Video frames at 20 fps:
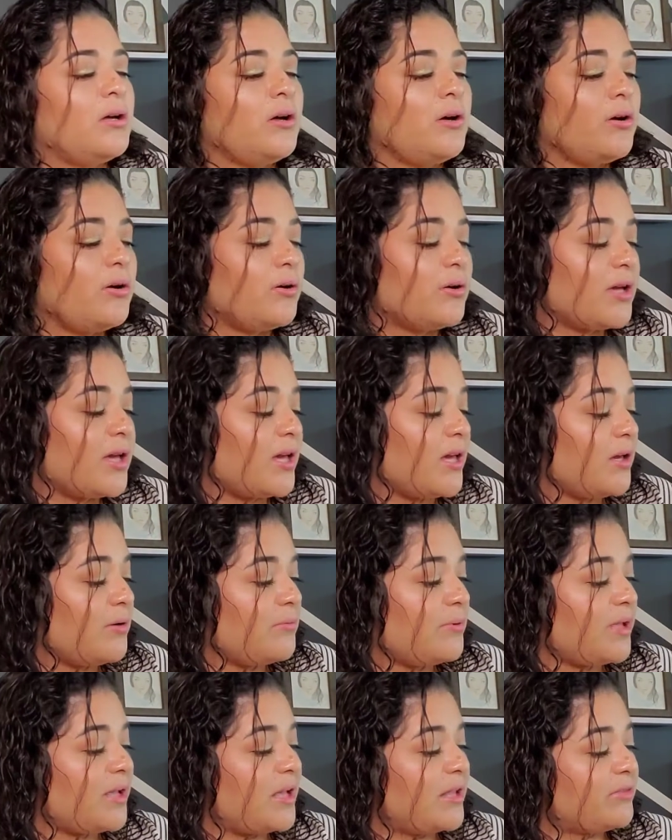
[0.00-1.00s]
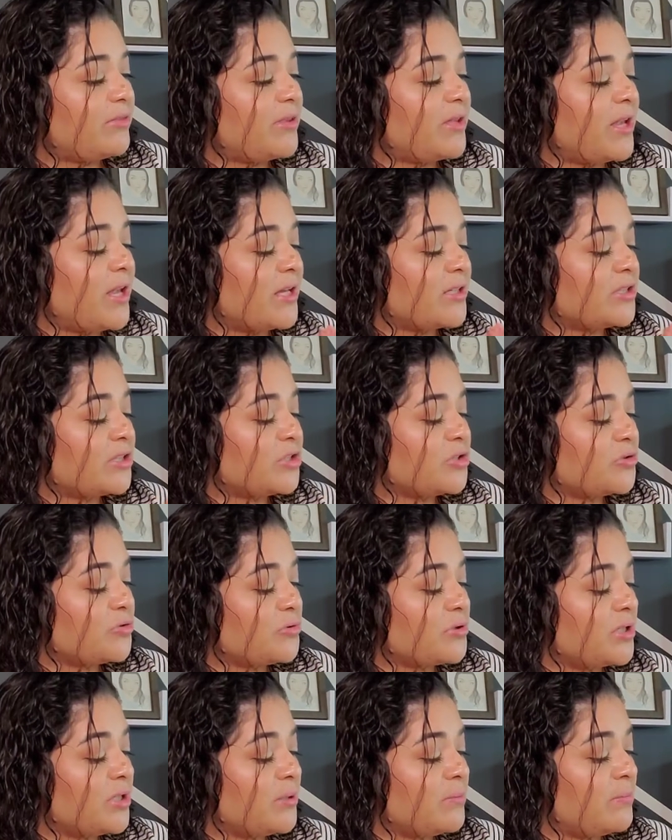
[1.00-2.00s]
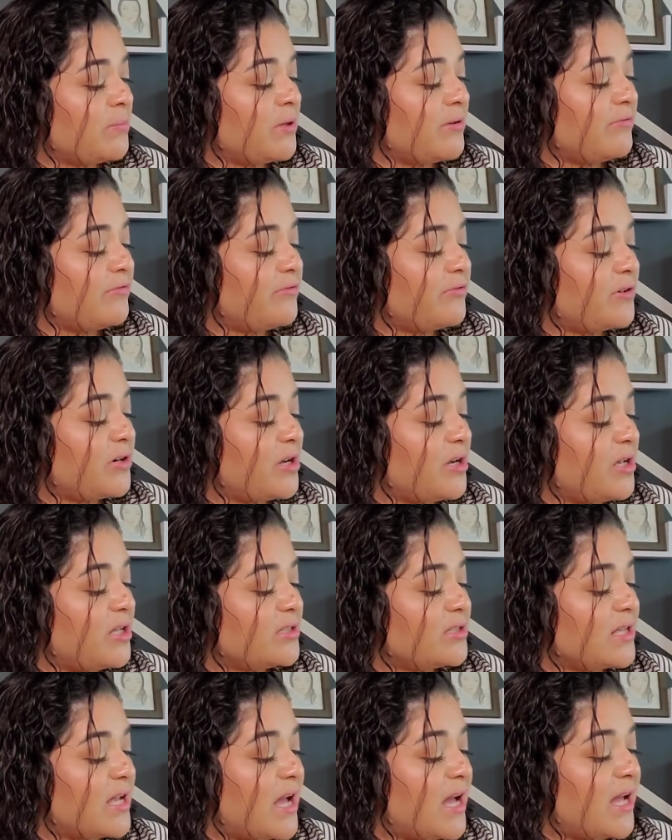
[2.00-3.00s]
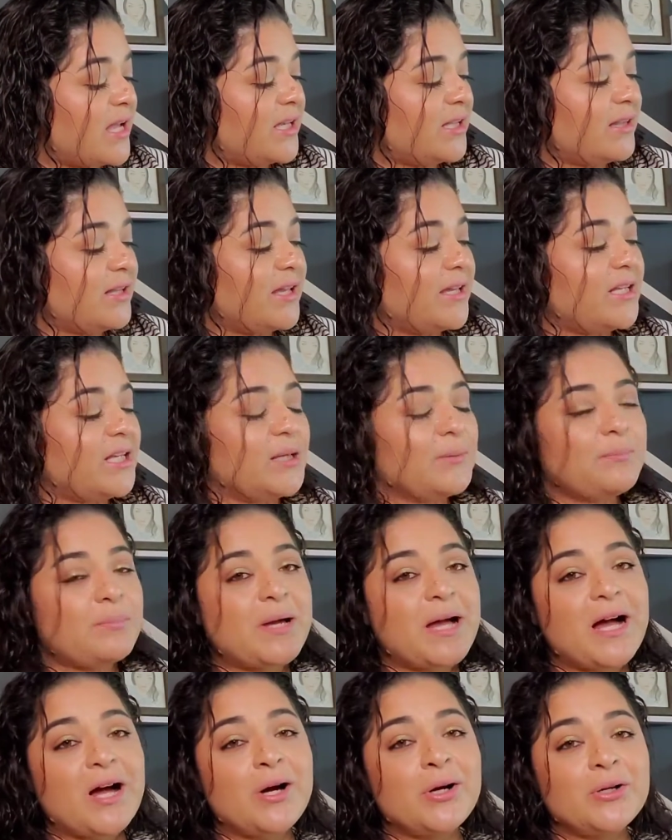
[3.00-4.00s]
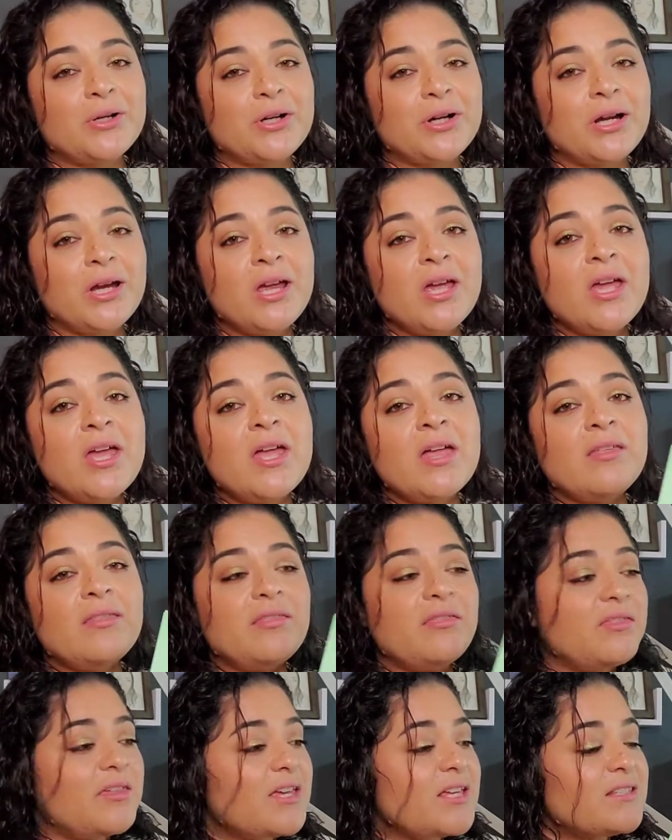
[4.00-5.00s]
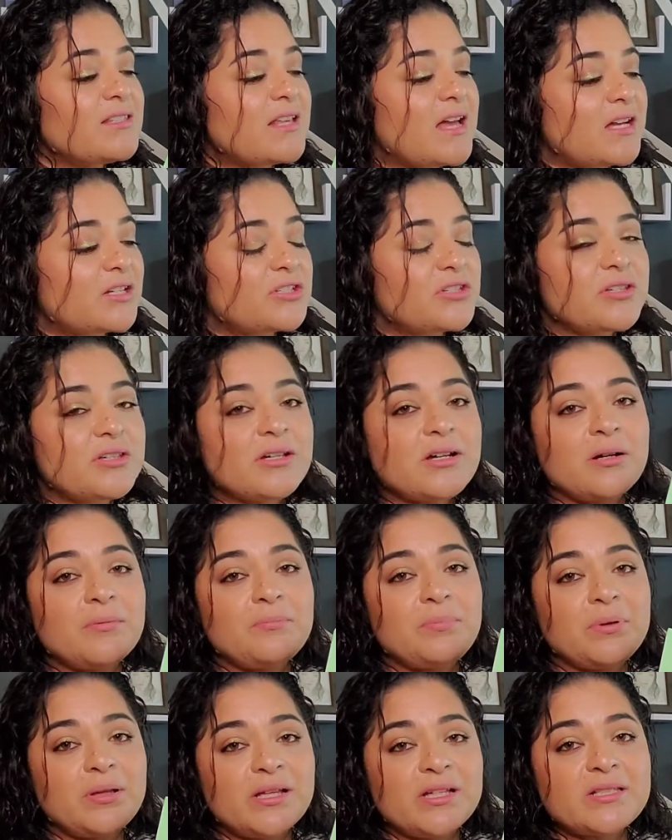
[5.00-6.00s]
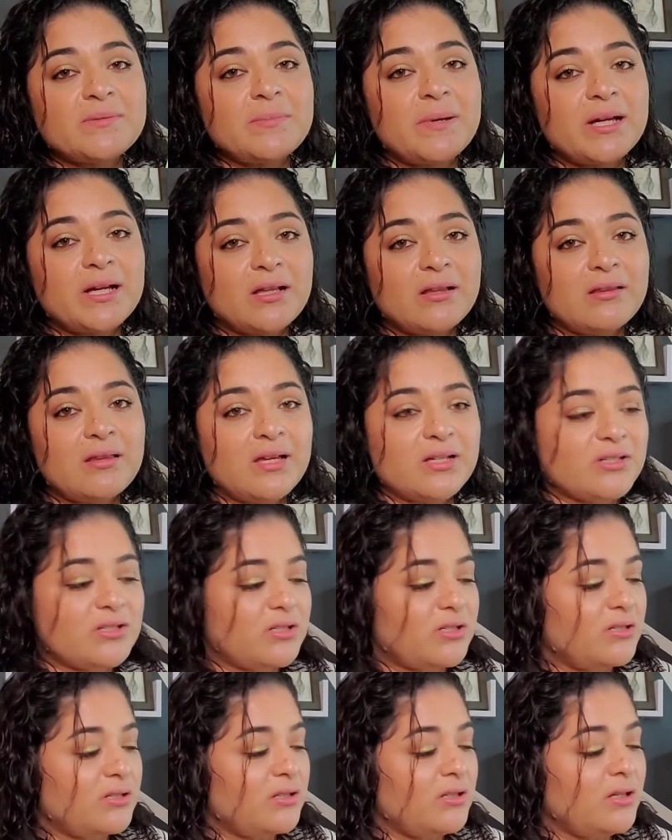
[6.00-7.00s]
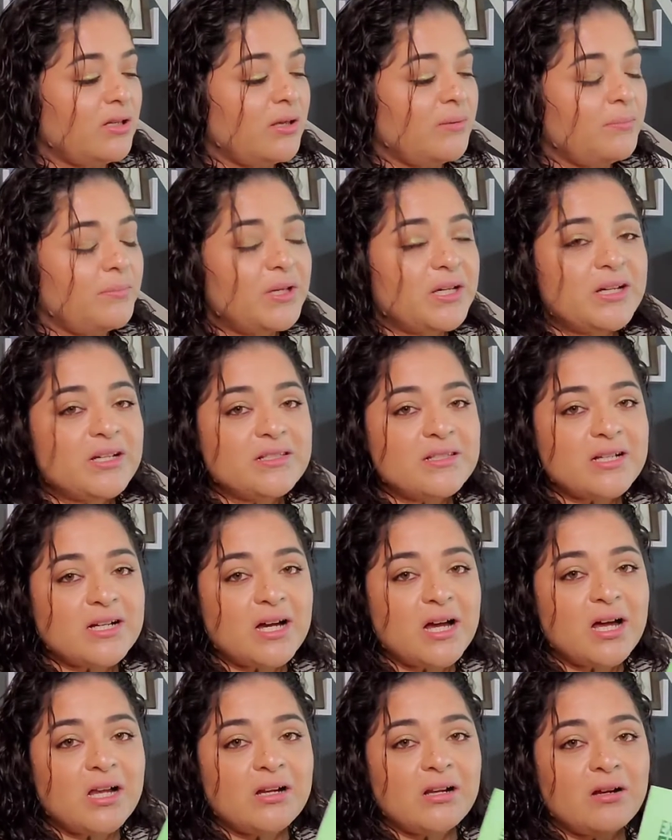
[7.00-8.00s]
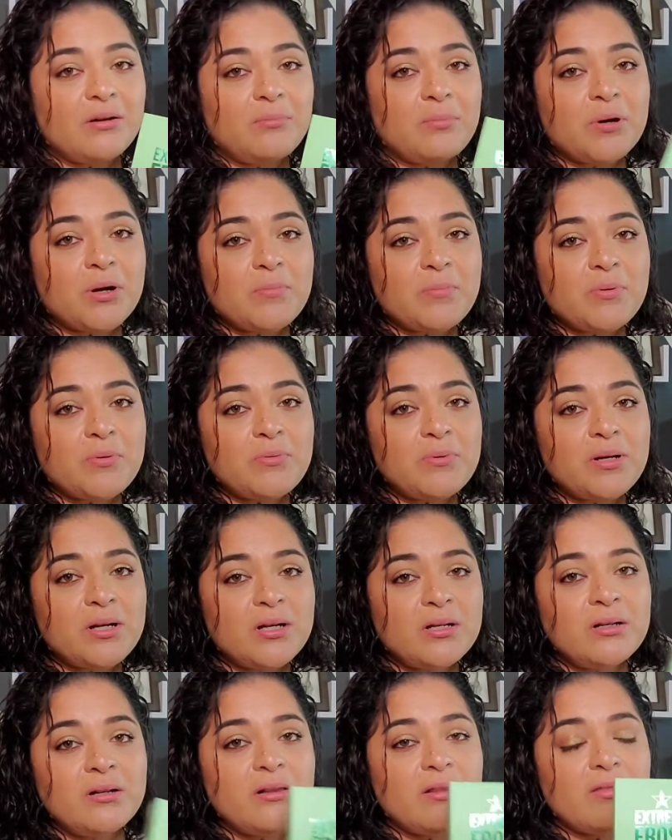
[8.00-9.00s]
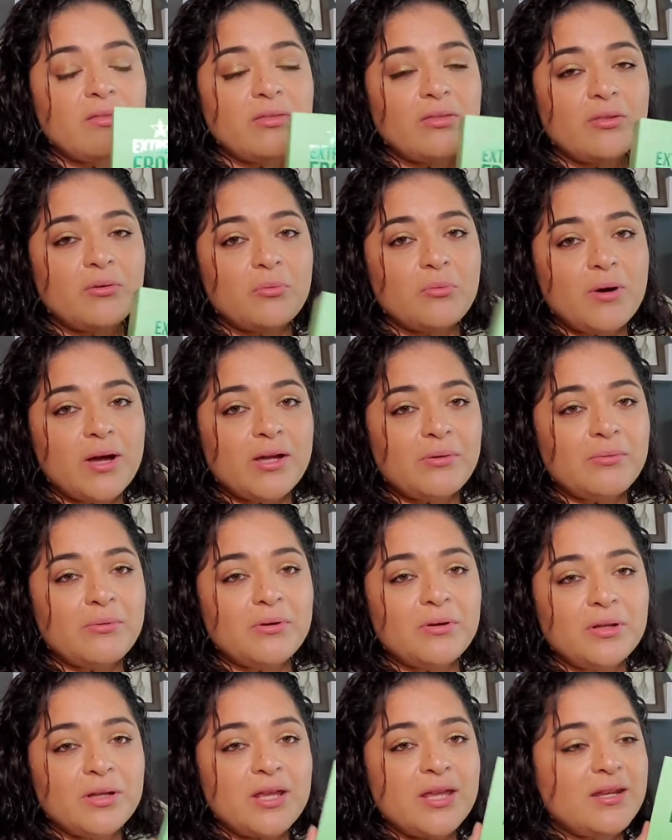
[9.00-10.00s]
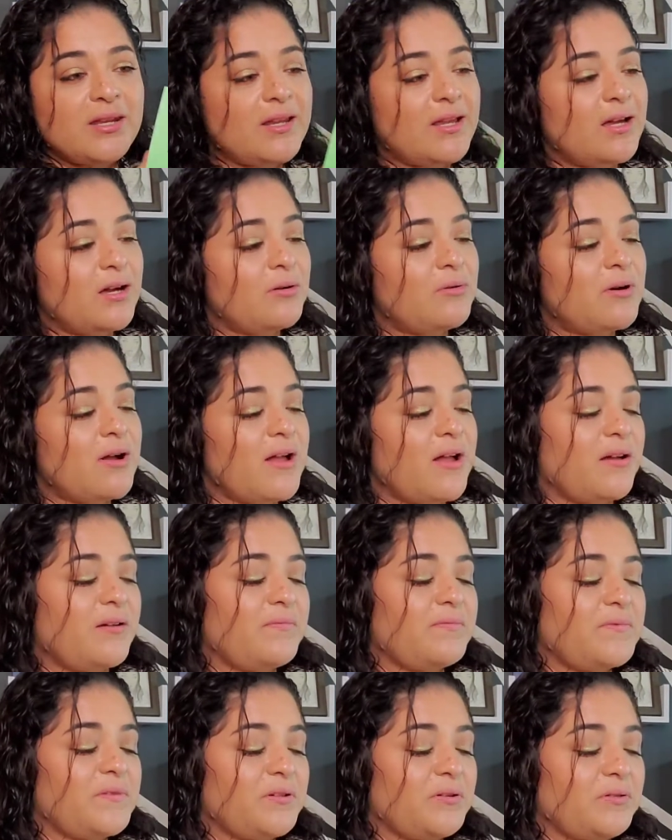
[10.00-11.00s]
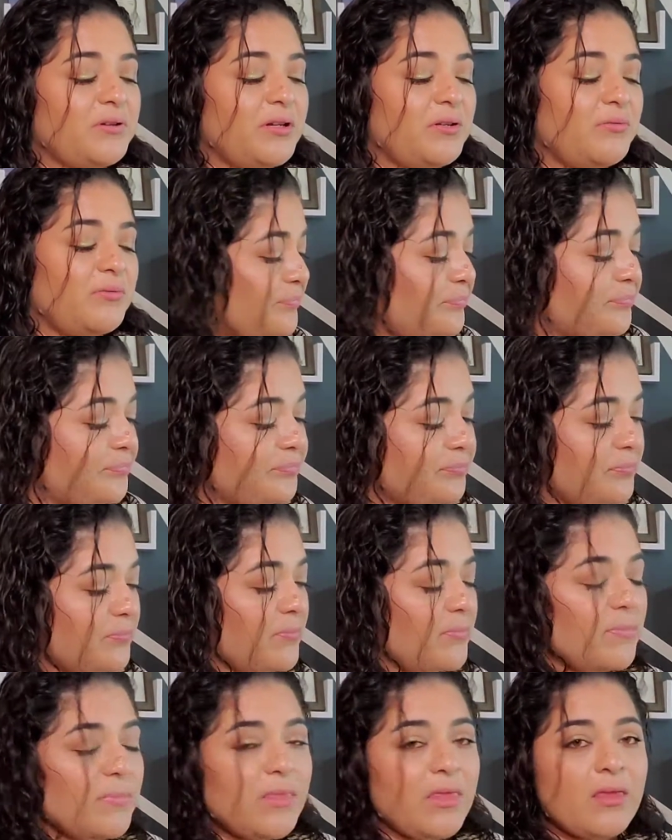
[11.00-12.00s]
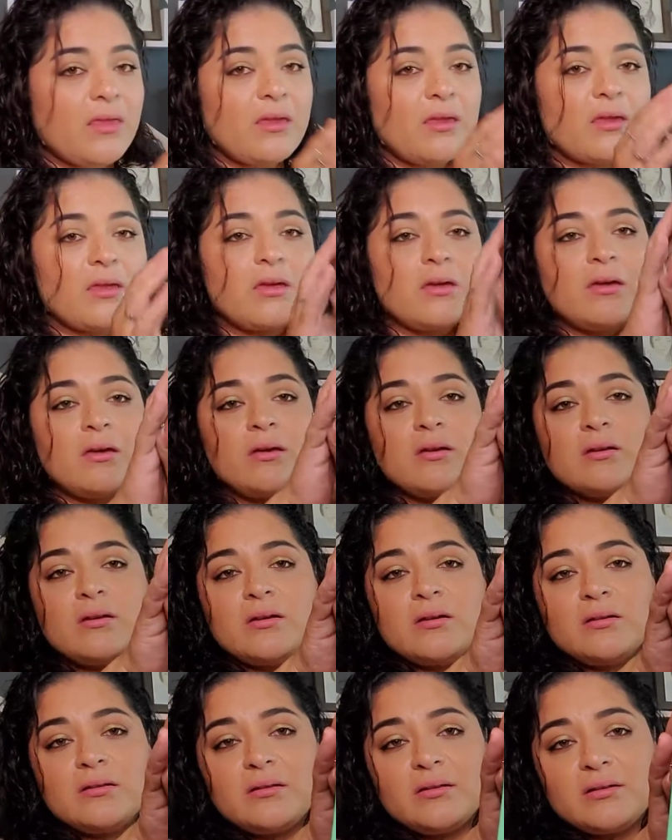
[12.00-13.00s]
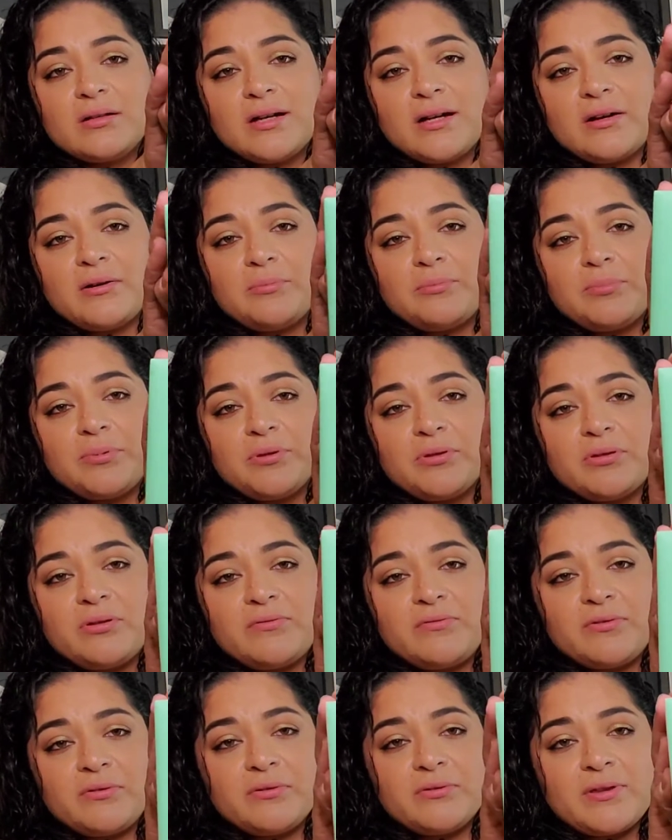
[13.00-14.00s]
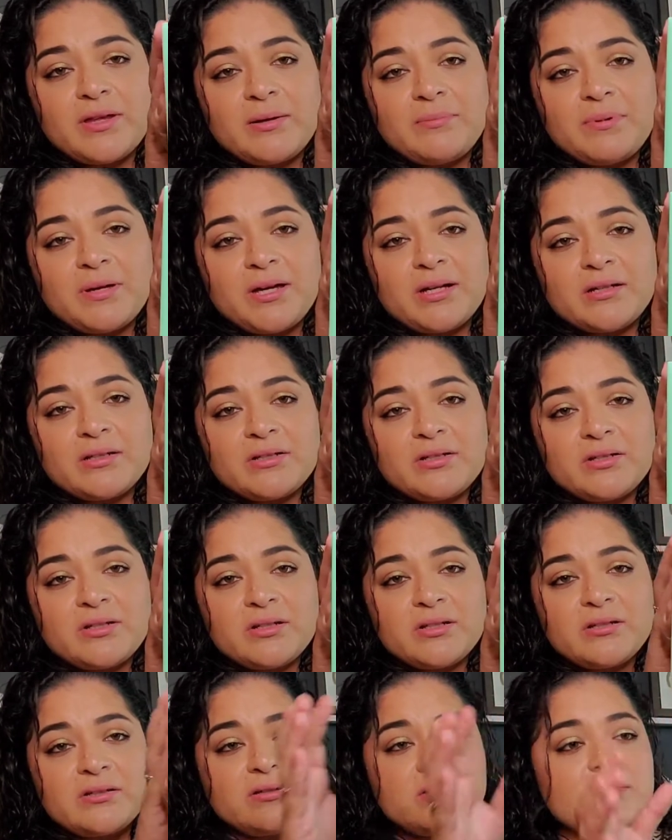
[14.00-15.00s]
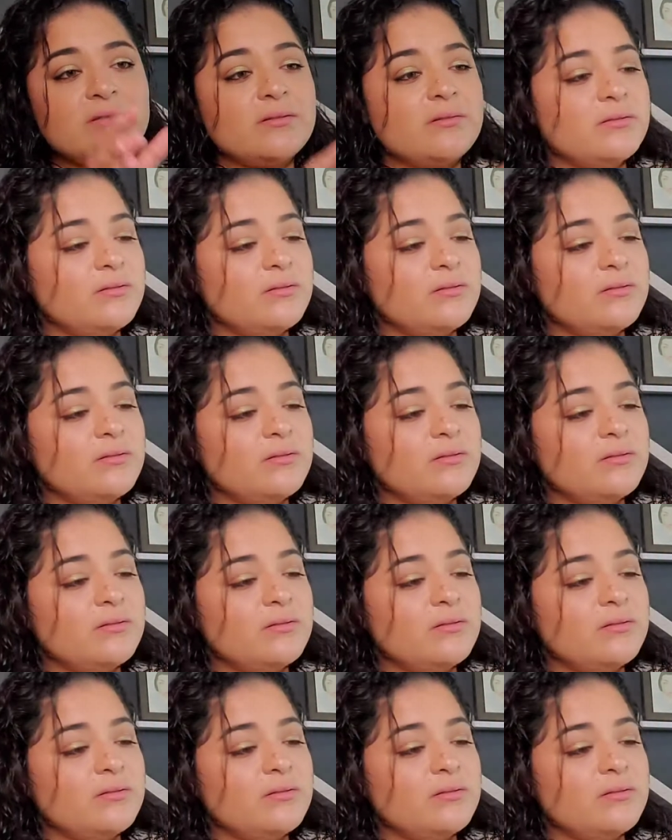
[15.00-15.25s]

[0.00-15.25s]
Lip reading: Okay, we get the Extreme Frost Highlighting Powder. This actually completes my collection because I got a purple one, the white one, and now I have the green one. Look how beautiful that packaging is.